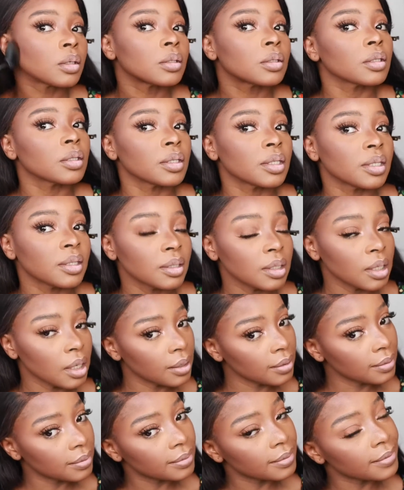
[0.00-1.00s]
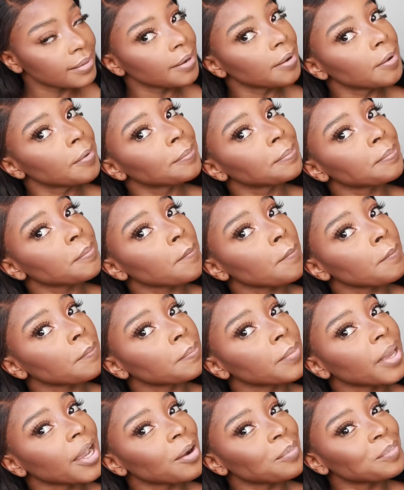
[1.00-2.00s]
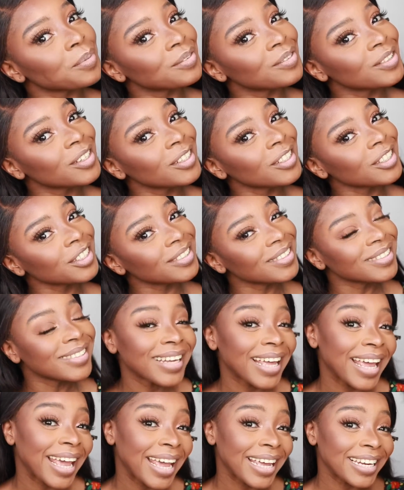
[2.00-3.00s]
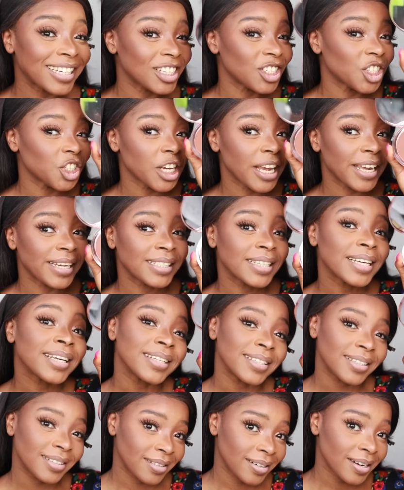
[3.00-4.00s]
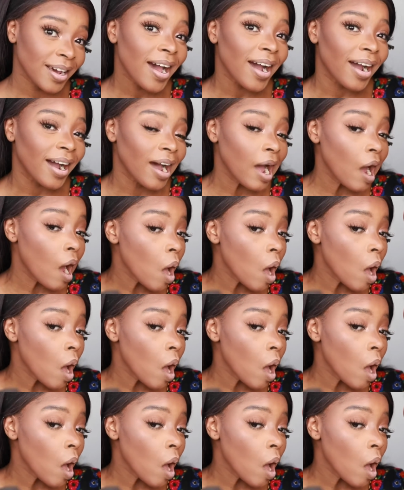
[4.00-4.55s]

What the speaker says: So this is the Makeup Revolution in the shade dark.